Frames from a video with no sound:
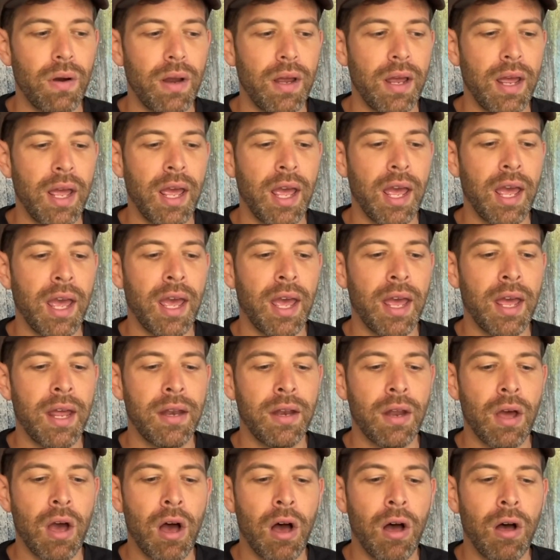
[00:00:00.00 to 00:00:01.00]

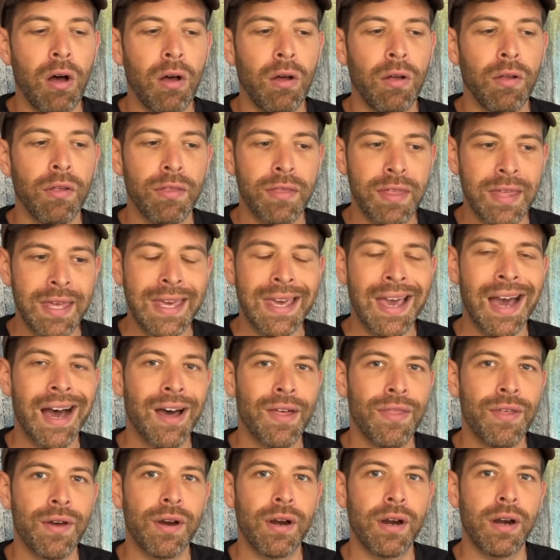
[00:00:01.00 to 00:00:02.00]
and all the
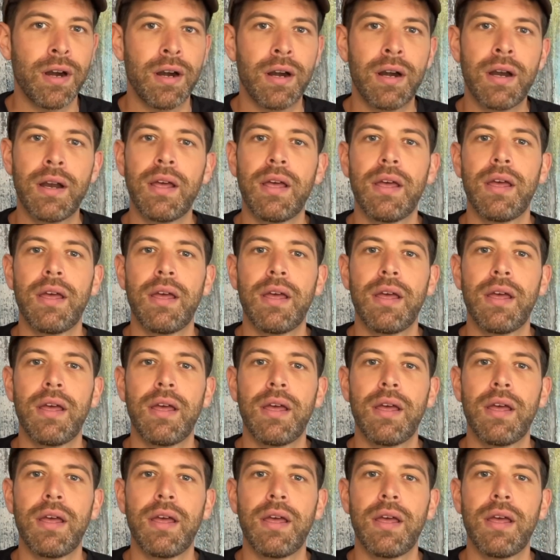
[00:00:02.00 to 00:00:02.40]
other